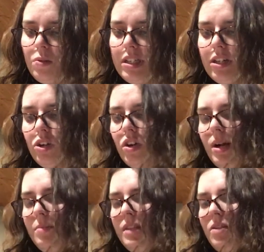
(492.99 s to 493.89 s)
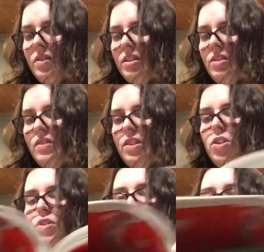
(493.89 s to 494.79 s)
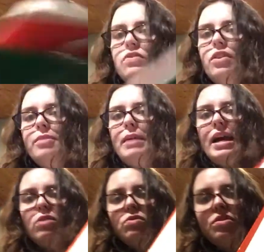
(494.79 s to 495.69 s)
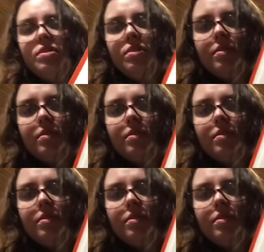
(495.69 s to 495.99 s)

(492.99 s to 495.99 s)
was a crumb that was even too small for a mouse.